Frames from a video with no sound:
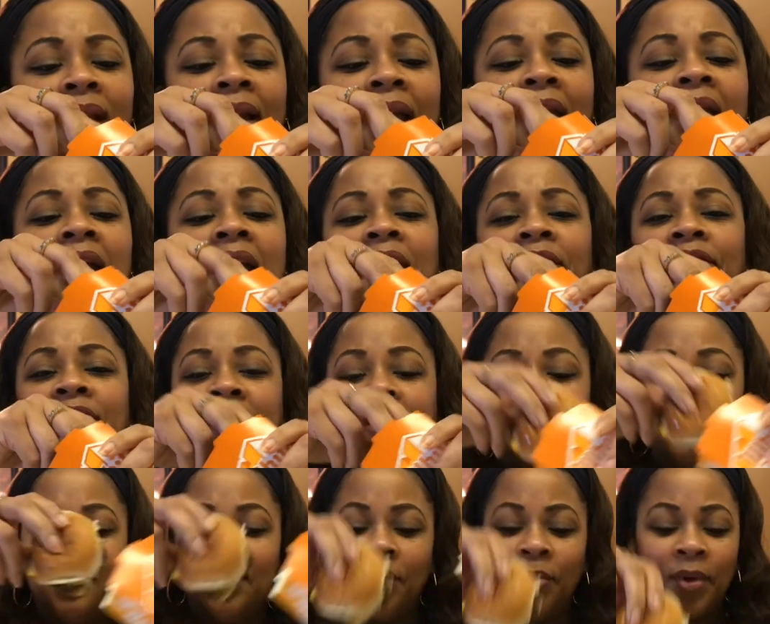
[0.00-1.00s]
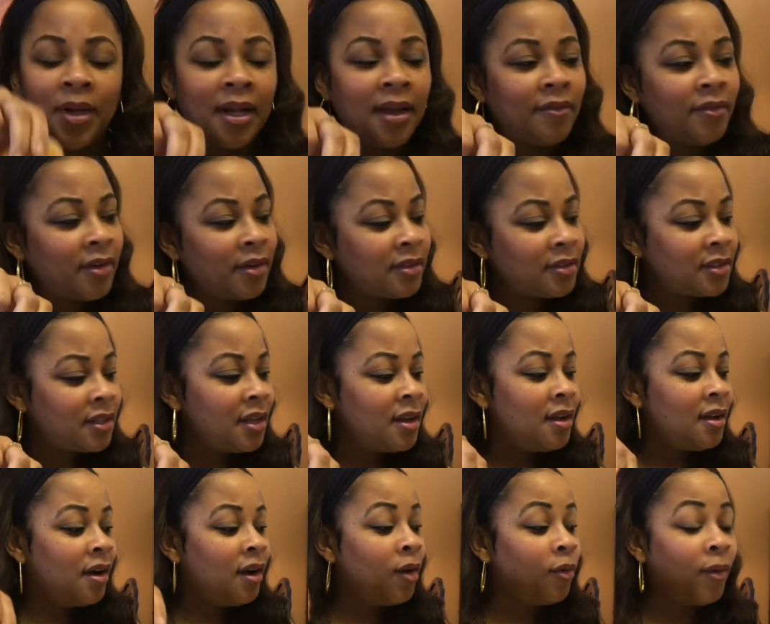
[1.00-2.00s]
KFC or whatever's
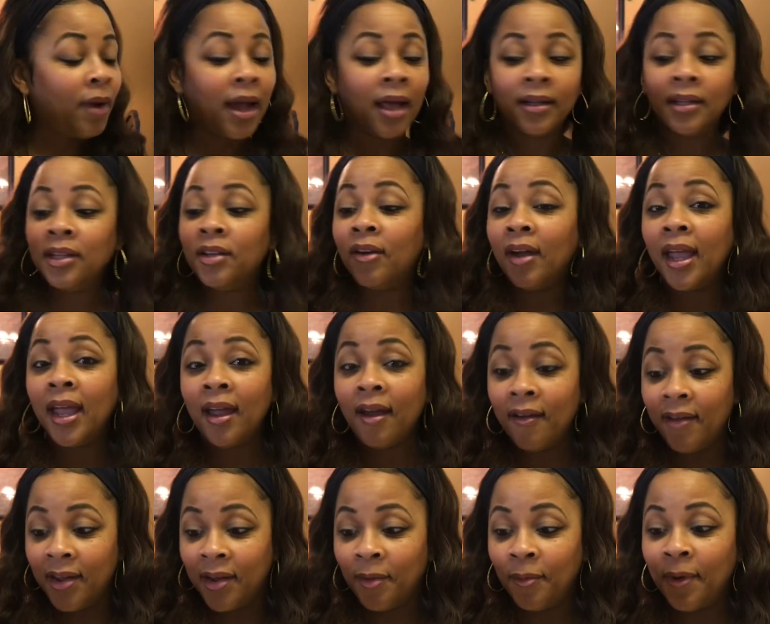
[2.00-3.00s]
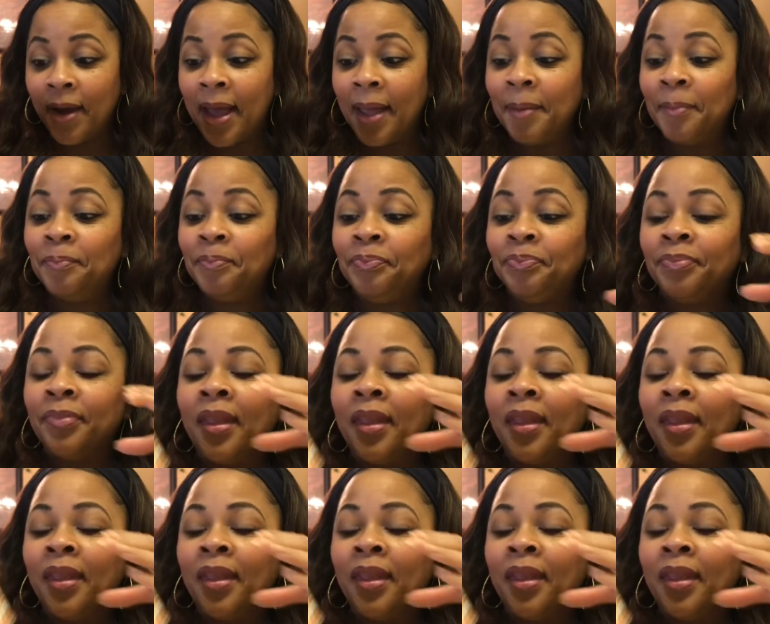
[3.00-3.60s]
around in your area, right?